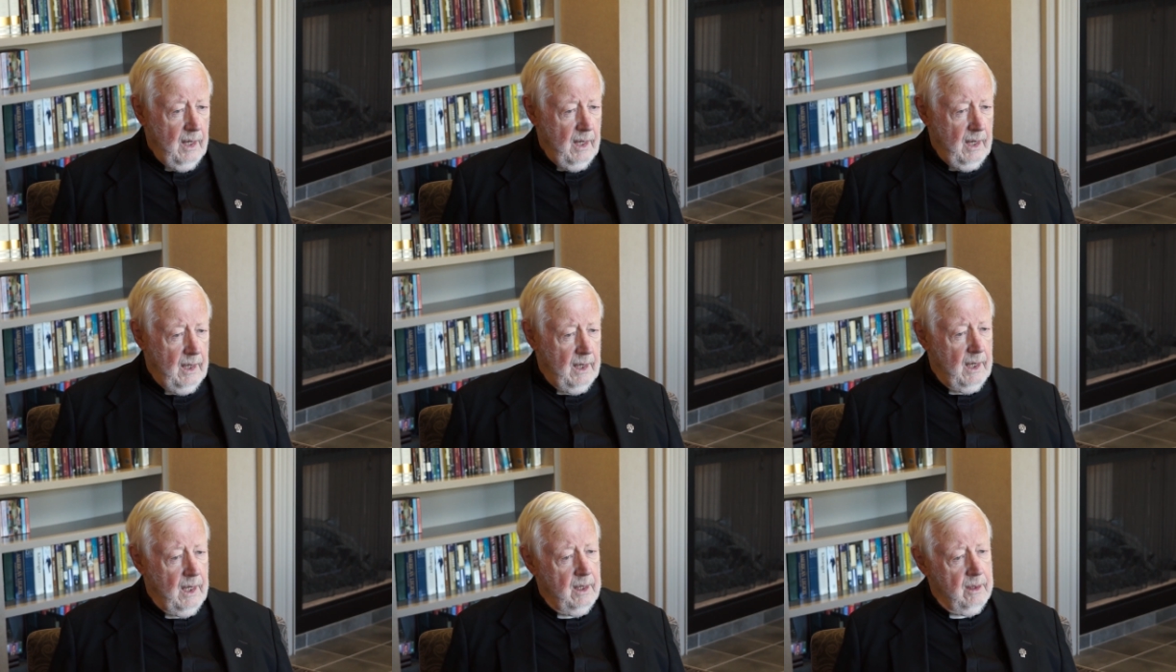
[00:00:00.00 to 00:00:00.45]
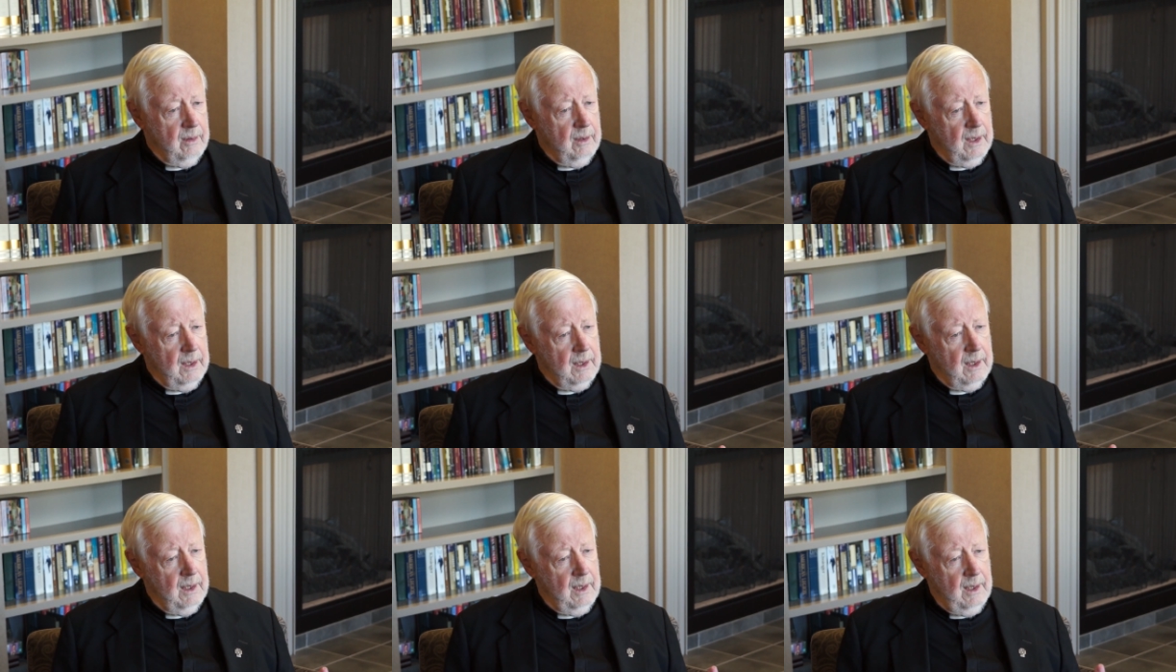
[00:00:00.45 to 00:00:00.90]
And I
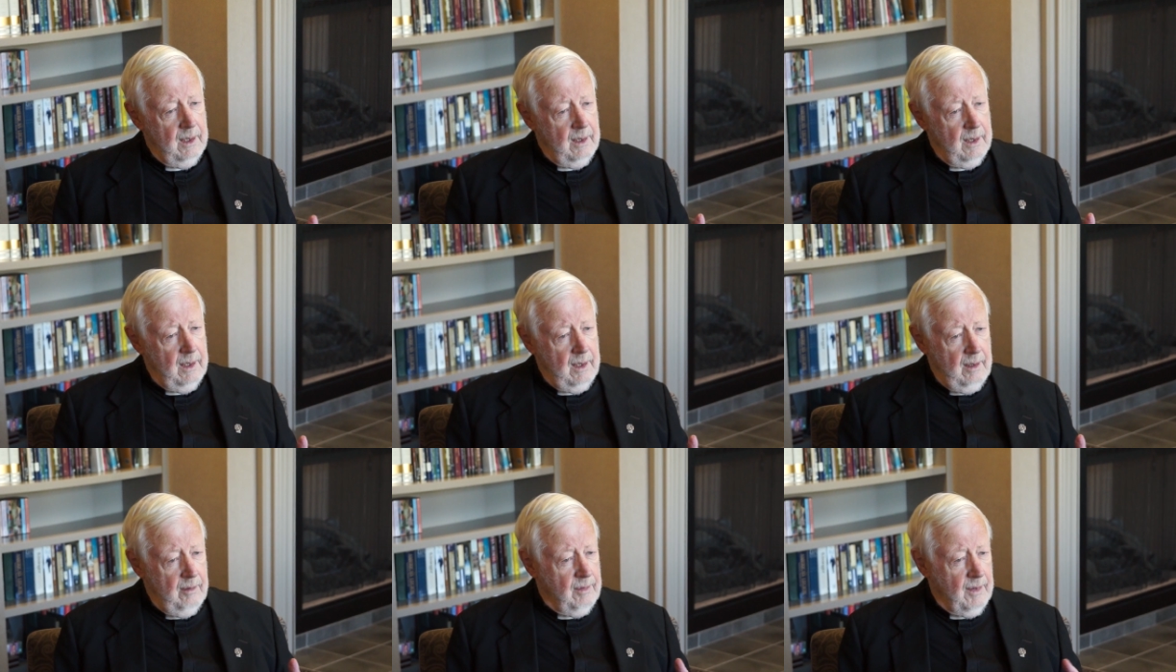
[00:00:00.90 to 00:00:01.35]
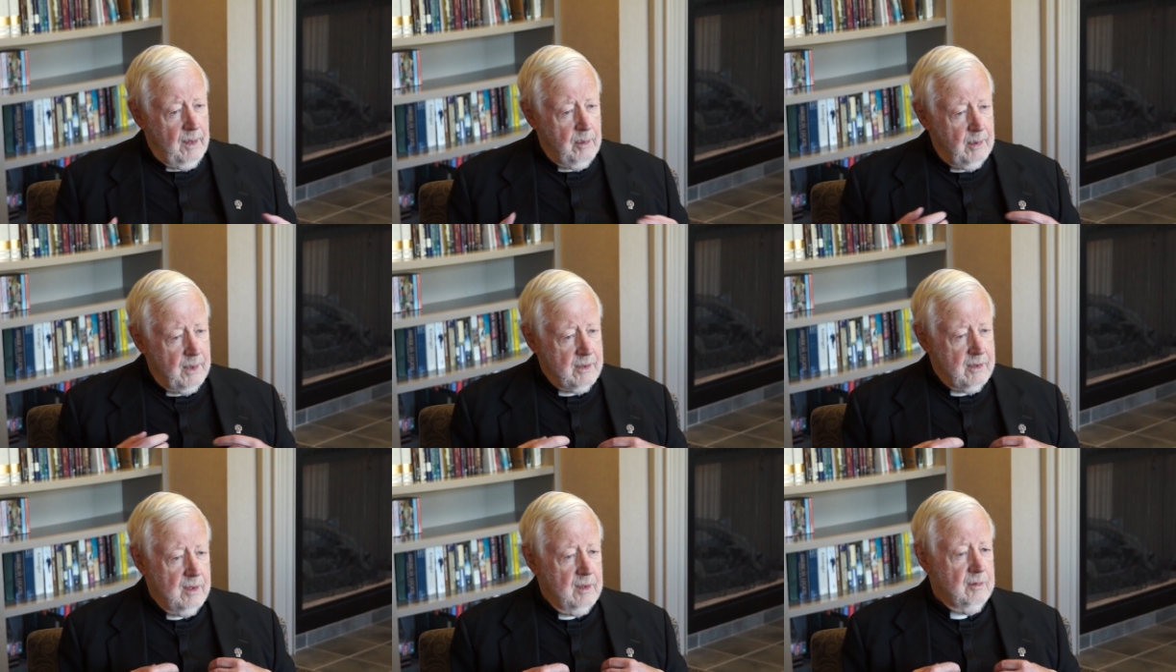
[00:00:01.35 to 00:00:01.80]
thought, if I
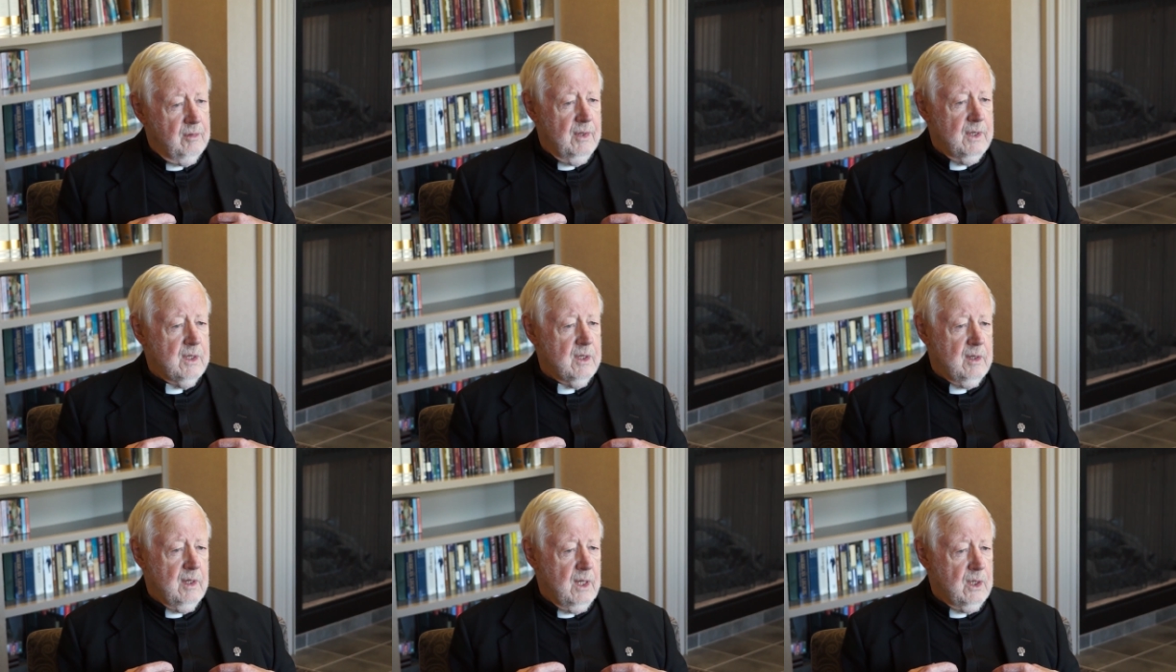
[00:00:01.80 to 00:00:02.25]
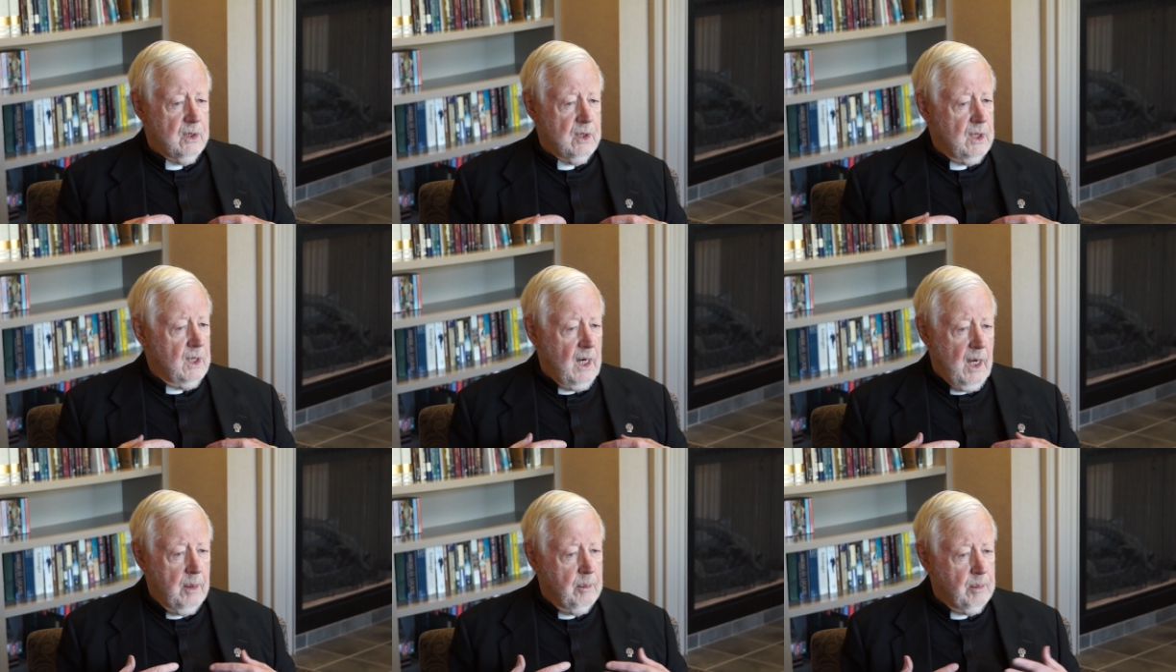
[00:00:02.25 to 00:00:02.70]
wasn't
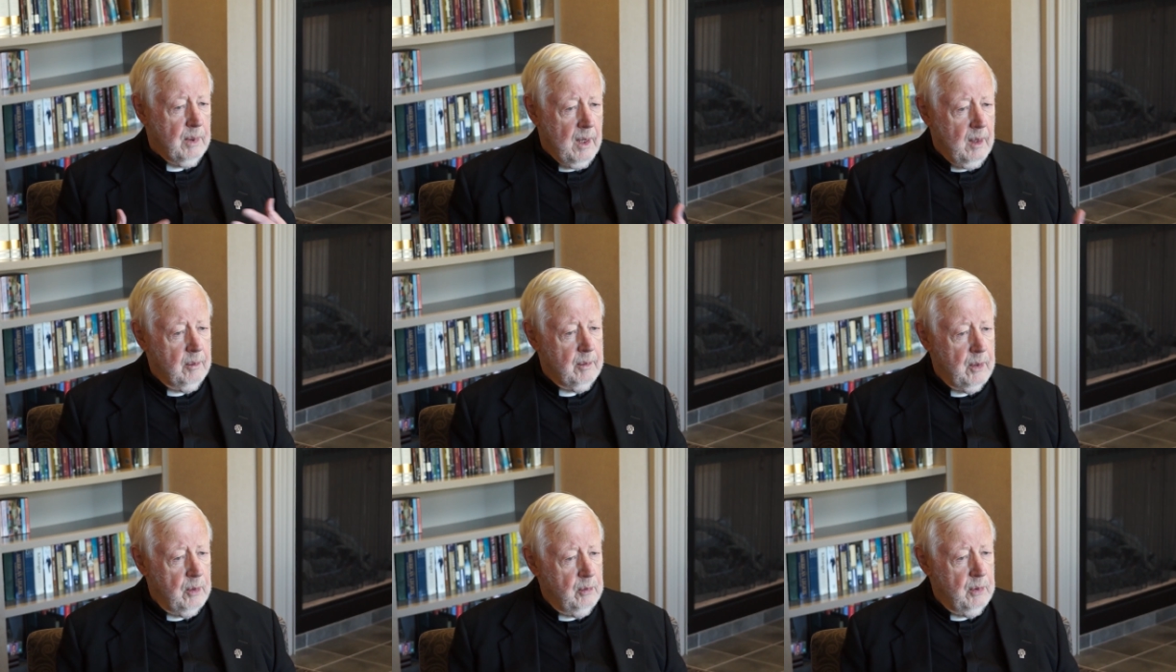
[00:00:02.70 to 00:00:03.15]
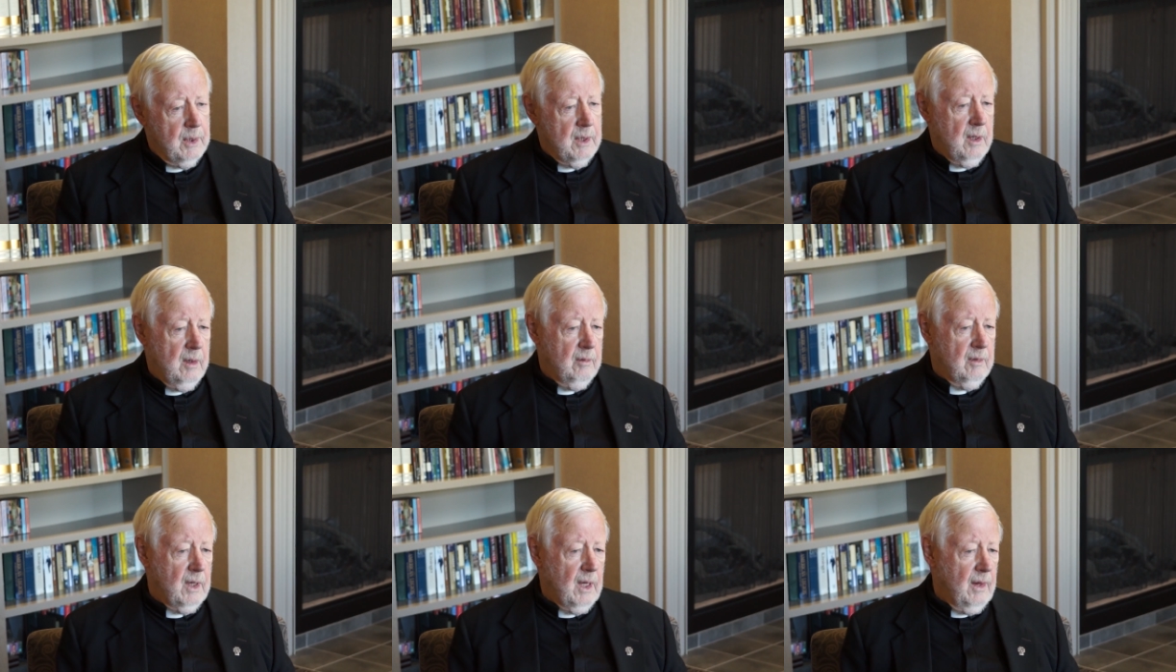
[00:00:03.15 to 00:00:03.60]
Vincentian, I probably wouldn't
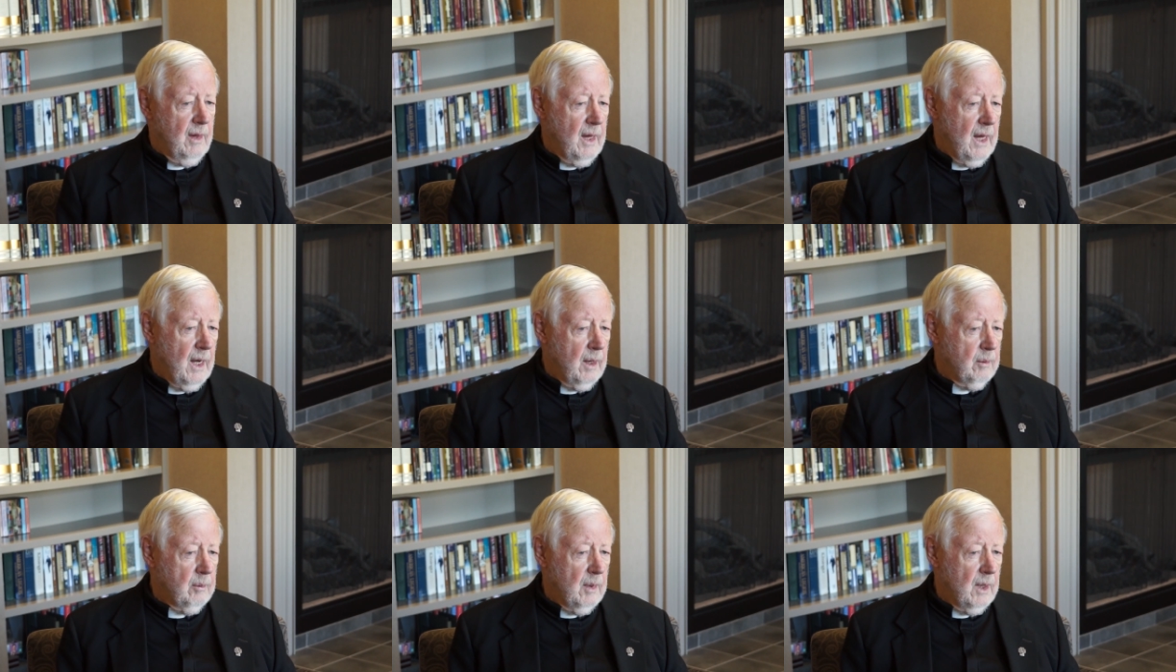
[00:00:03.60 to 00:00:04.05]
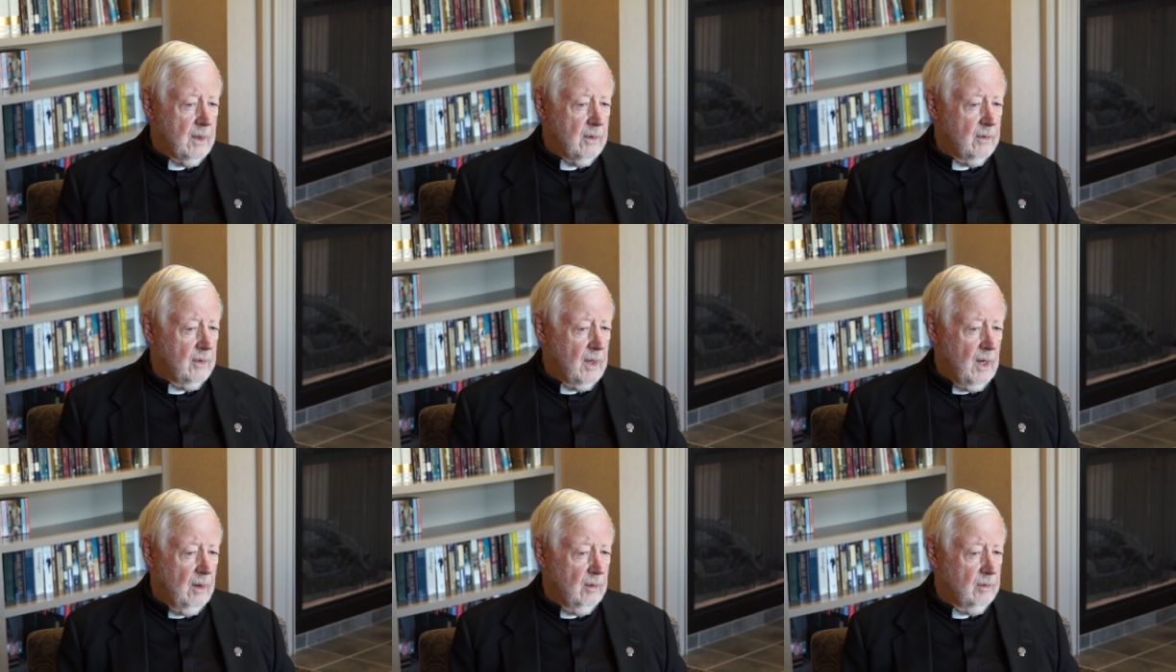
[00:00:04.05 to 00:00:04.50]
have done that
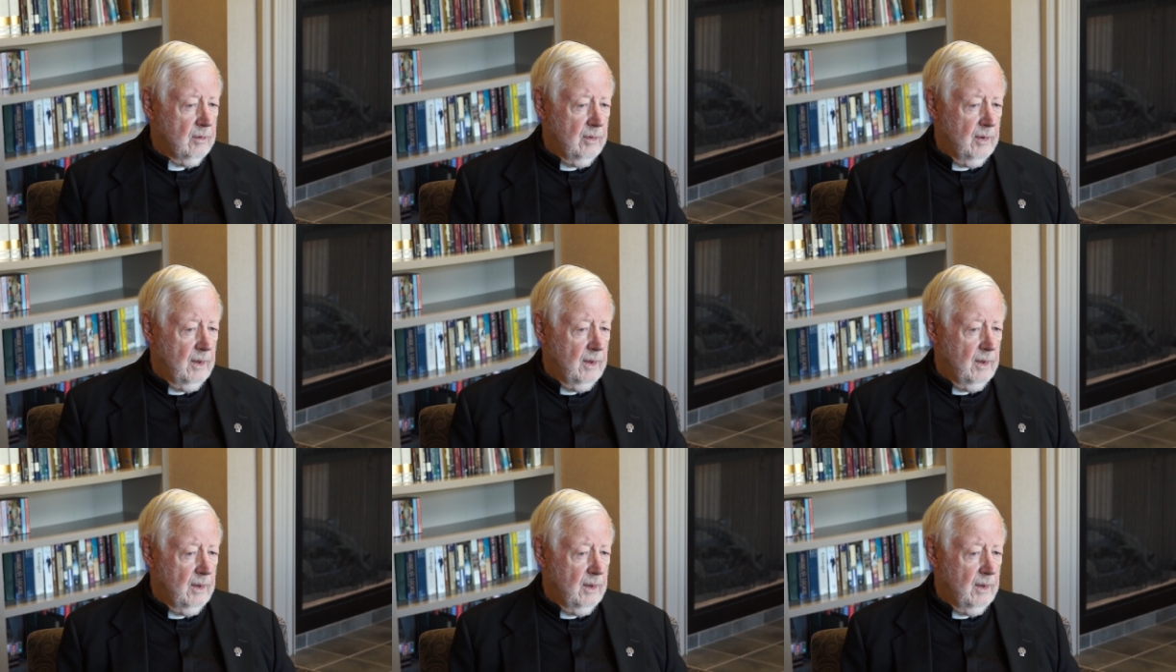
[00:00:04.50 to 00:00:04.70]
myself.